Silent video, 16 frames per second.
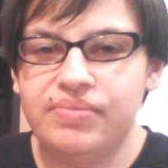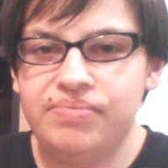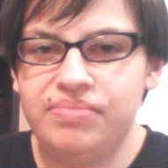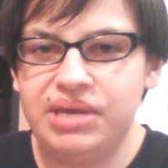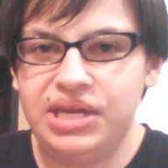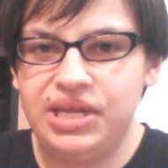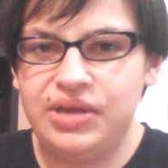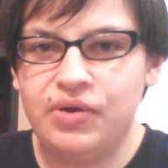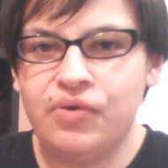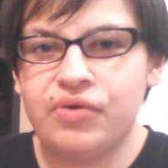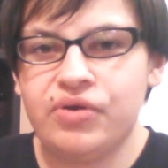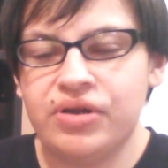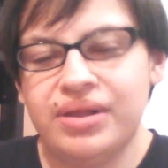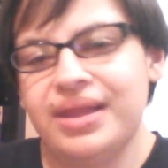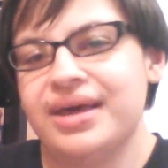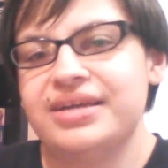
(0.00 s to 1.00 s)

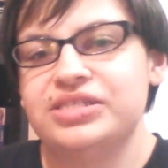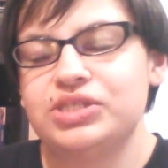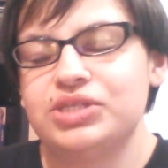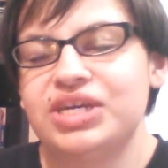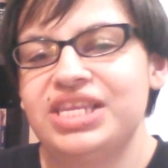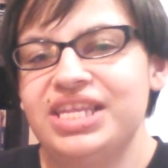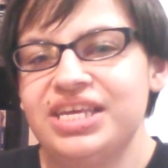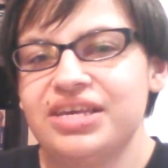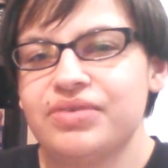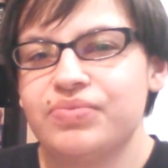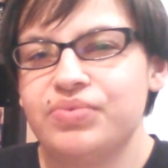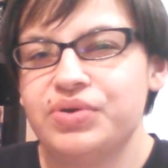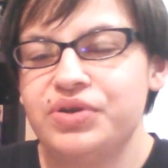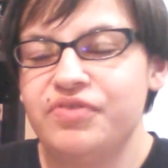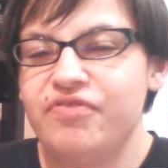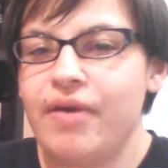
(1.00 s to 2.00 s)
mediocre line. So I think it
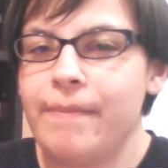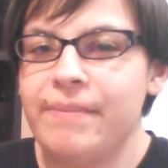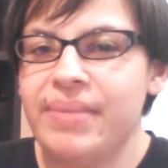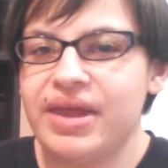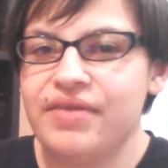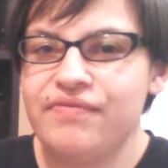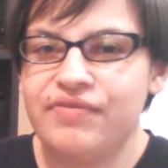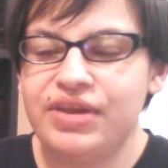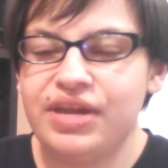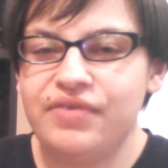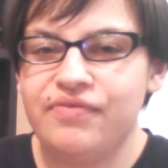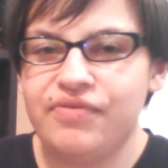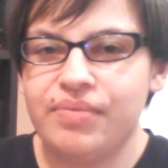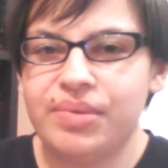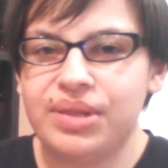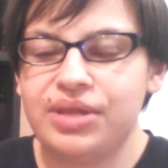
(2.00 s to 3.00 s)
would have benefited
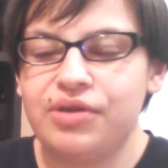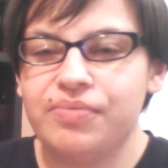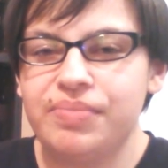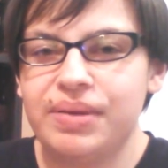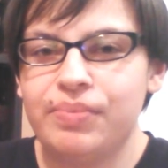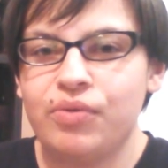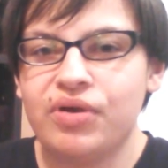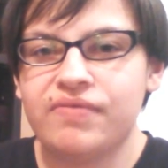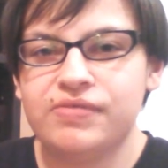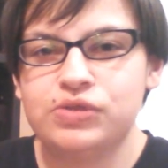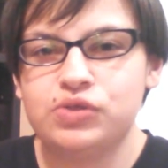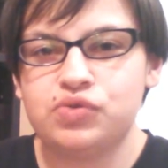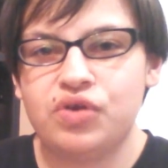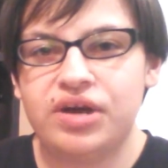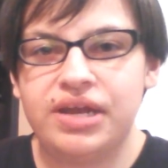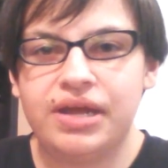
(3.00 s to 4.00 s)
from a little bit more of a
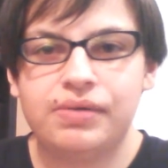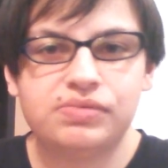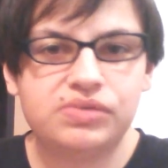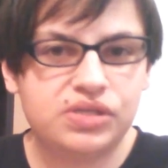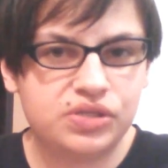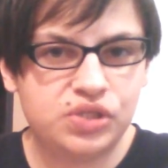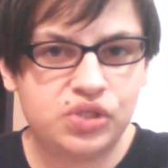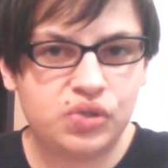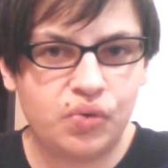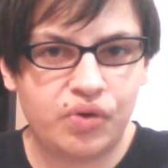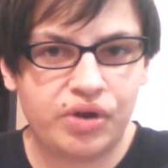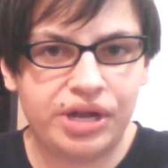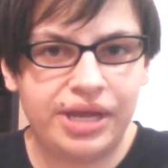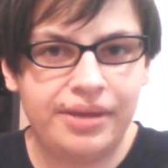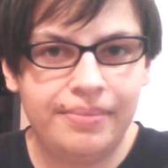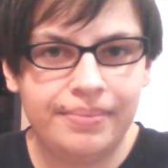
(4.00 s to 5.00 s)
drawn out
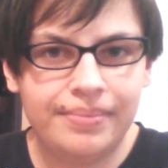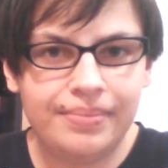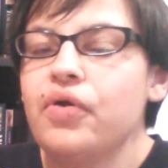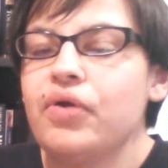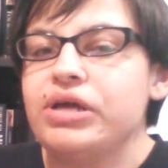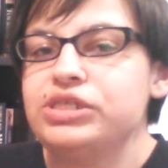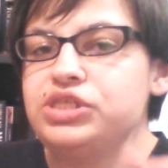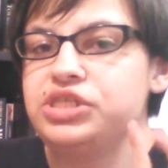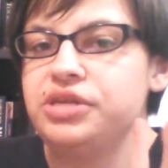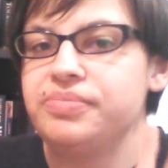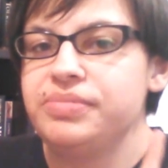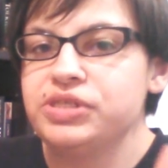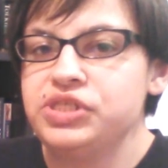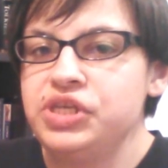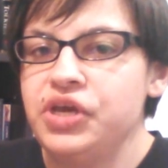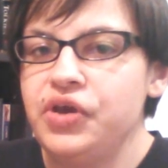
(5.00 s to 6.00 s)
story. Question
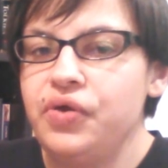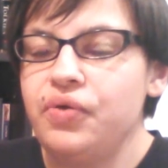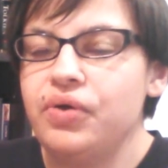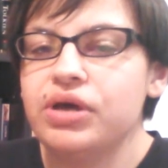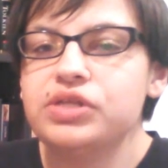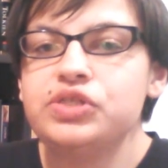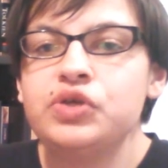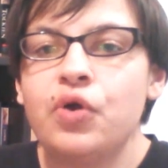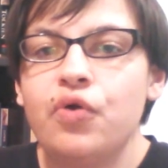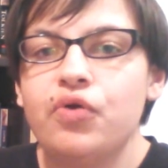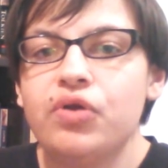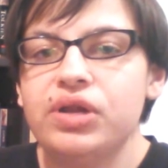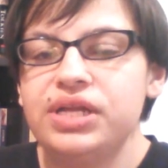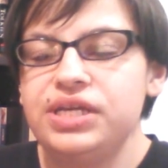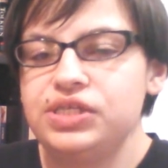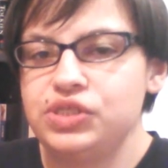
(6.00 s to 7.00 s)
number 2,
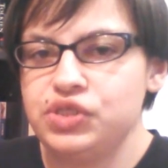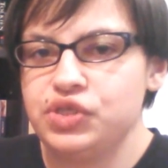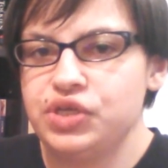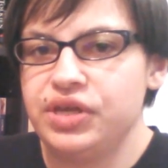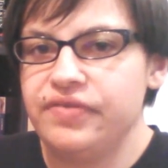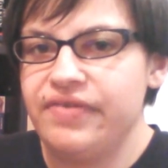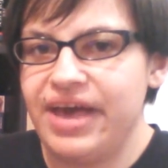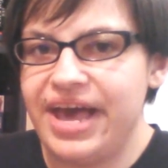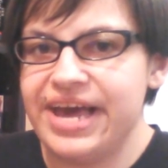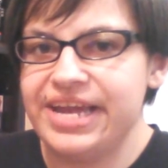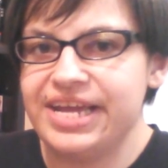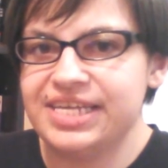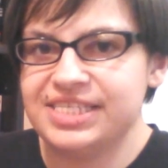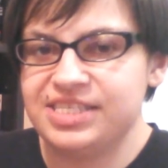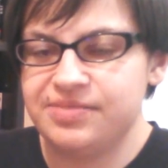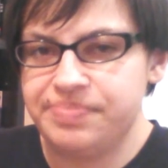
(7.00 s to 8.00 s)
totally should have
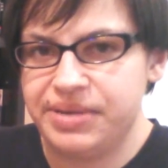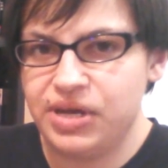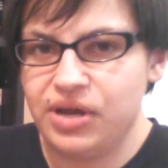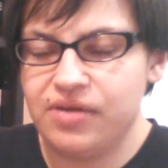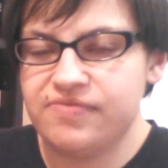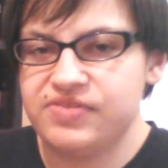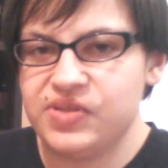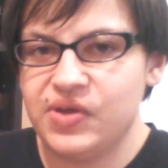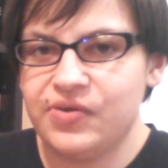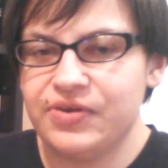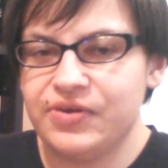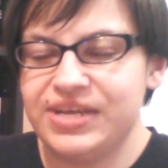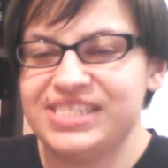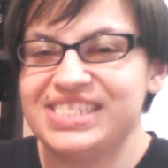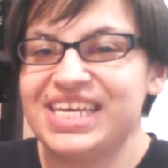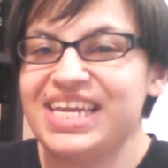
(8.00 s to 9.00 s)
had a spin-off
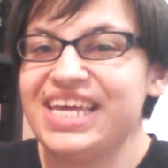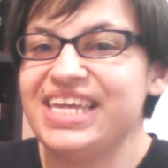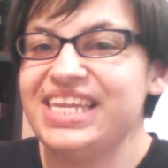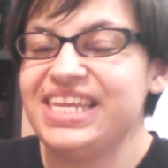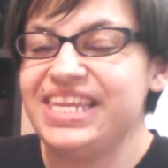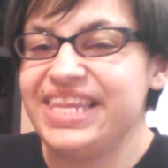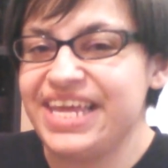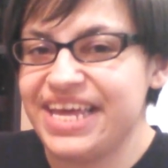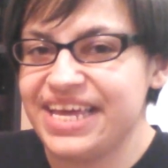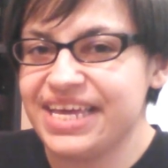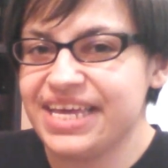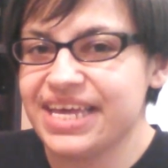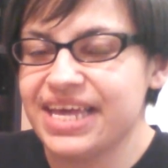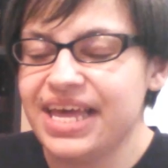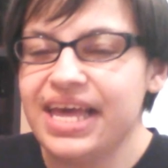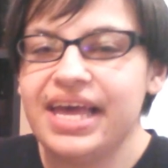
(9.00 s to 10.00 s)
series. And I
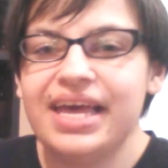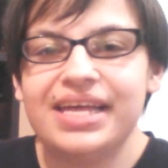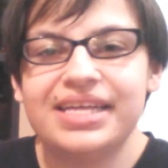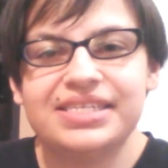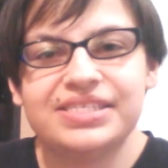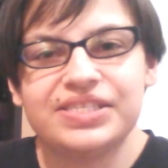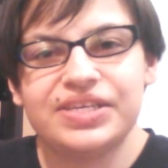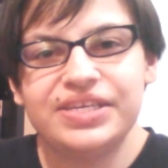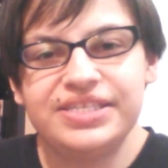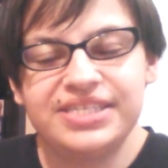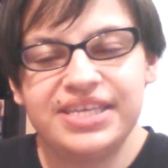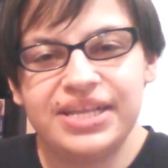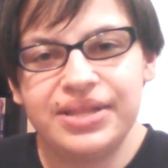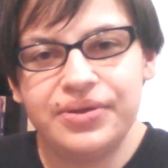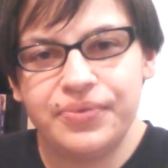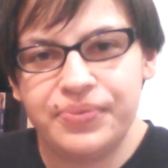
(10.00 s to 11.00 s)
think, and this is going to
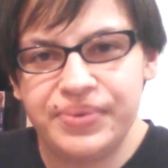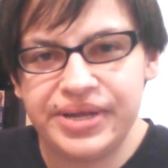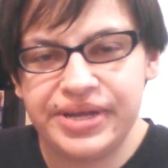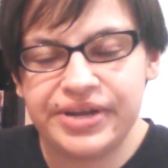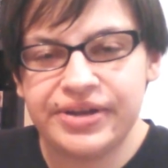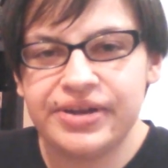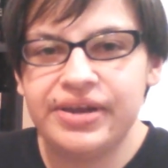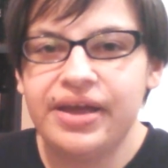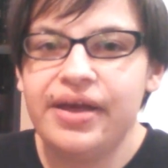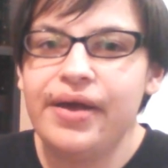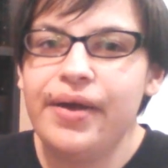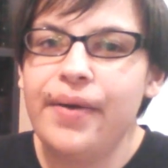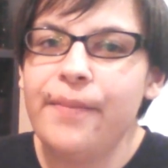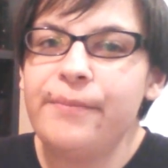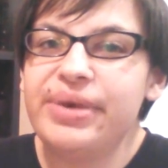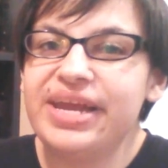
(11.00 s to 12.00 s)
sound a little weird,
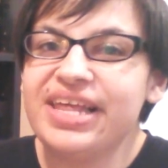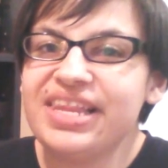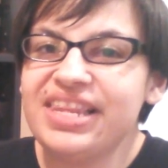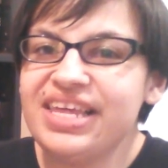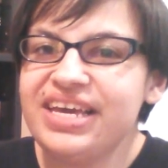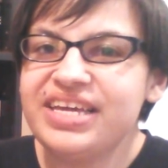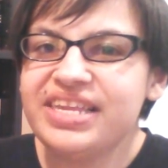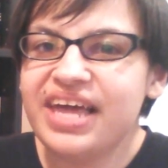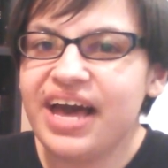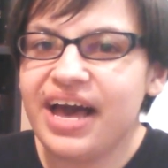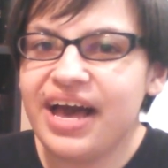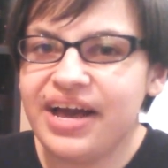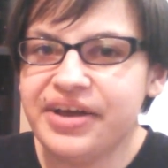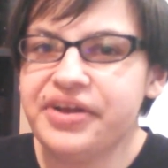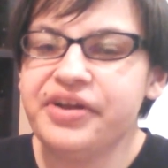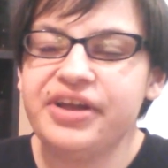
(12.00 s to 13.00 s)
but I think the
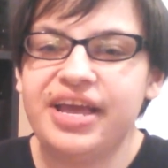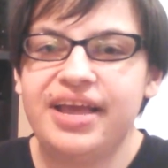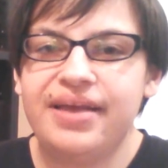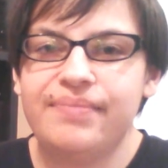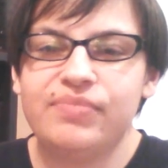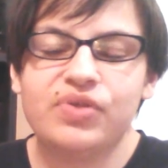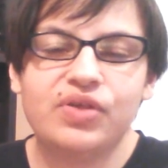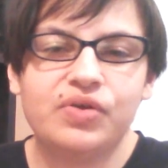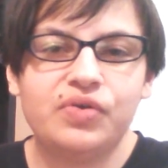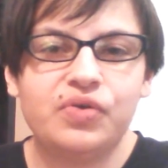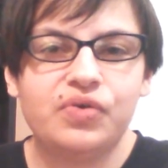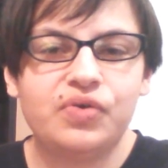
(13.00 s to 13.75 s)
Hunger Games